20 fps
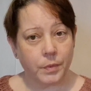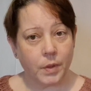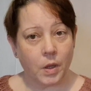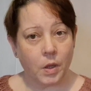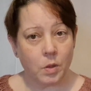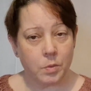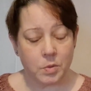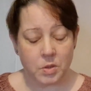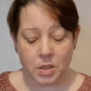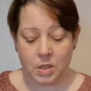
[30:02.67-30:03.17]
I
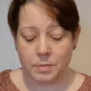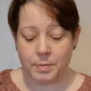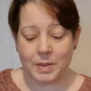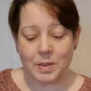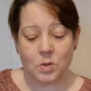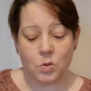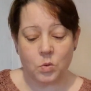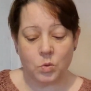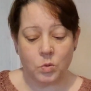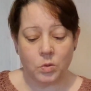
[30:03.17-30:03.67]
hope she gets better
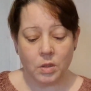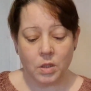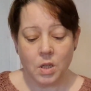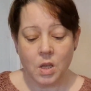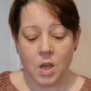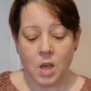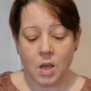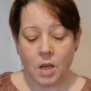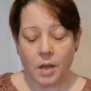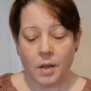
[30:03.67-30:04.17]
soon.
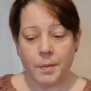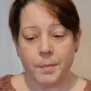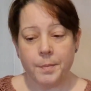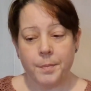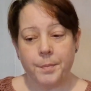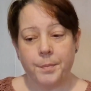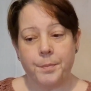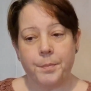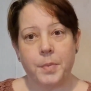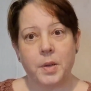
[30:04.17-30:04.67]

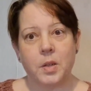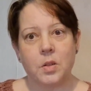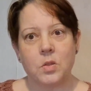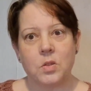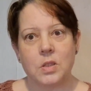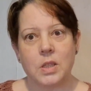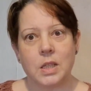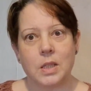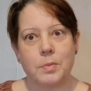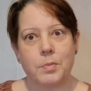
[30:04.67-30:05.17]
But I was
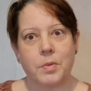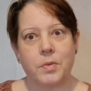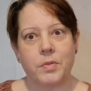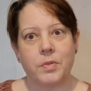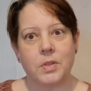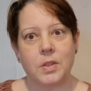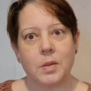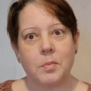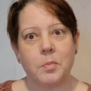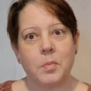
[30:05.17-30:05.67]
desperate for
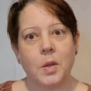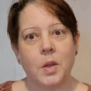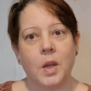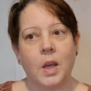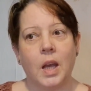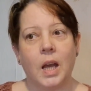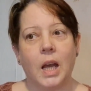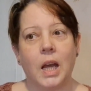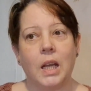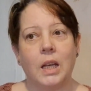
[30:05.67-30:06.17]
some,
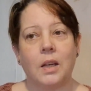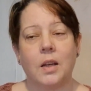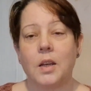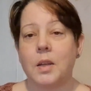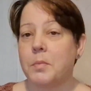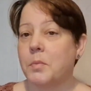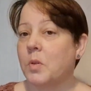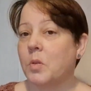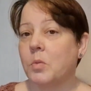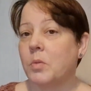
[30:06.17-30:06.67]
and
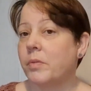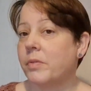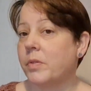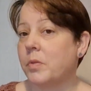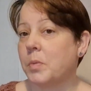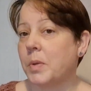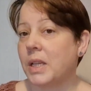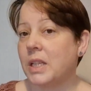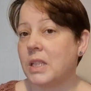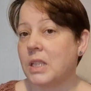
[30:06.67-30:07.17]
I'm not one for
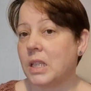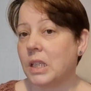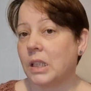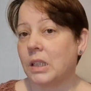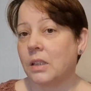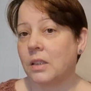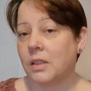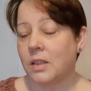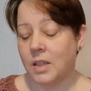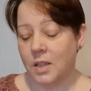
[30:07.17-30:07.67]
waiting.
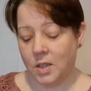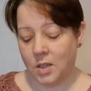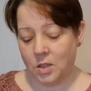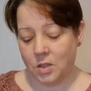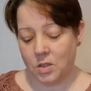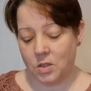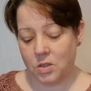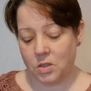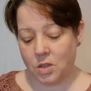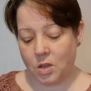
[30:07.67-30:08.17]

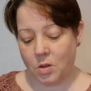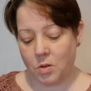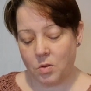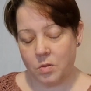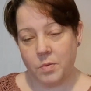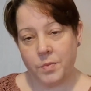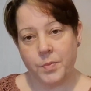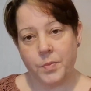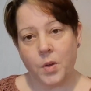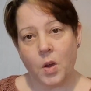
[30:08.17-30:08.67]
So
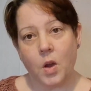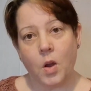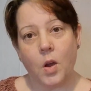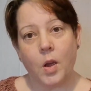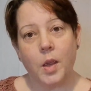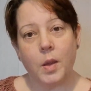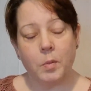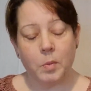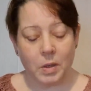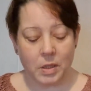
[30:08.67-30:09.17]

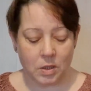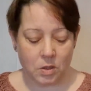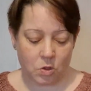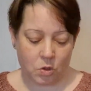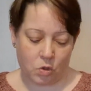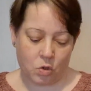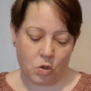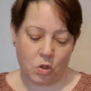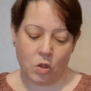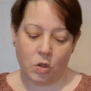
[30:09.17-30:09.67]
I went
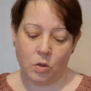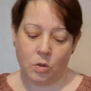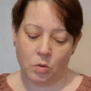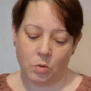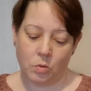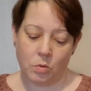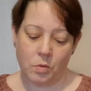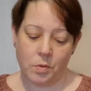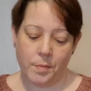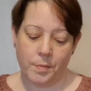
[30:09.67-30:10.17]

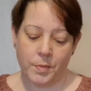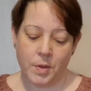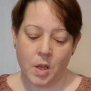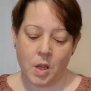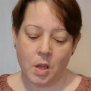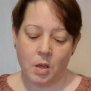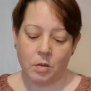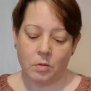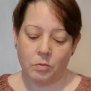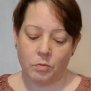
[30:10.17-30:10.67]
to
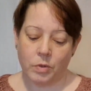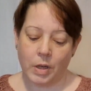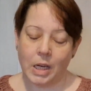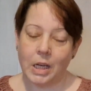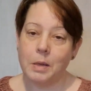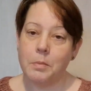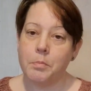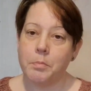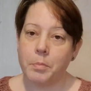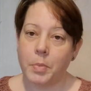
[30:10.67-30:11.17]

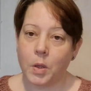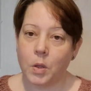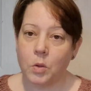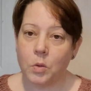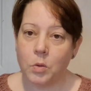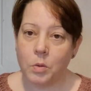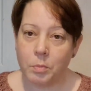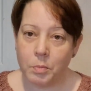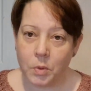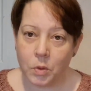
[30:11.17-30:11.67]
Rainbow
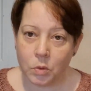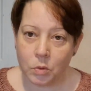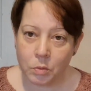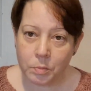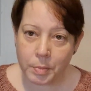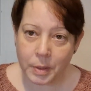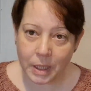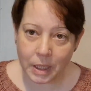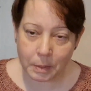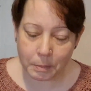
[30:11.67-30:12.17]

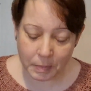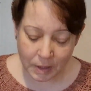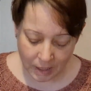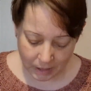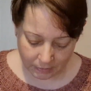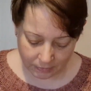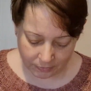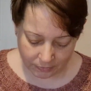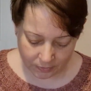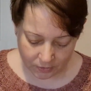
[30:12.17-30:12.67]
Moonbeam
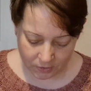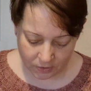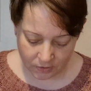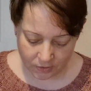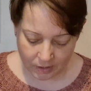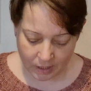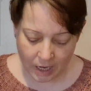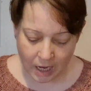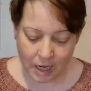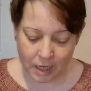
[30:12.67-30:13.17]
Gifts
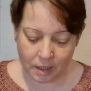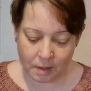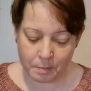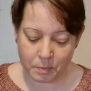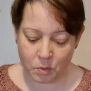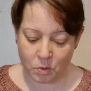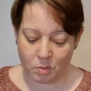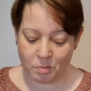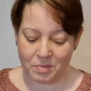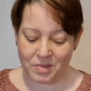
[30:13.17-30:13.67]
and I
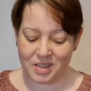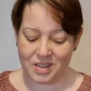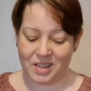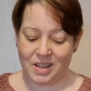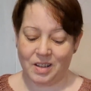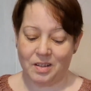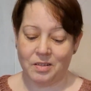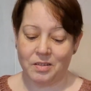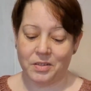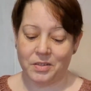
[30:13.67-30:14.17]
bought
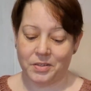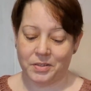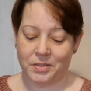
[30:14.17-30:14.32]
myself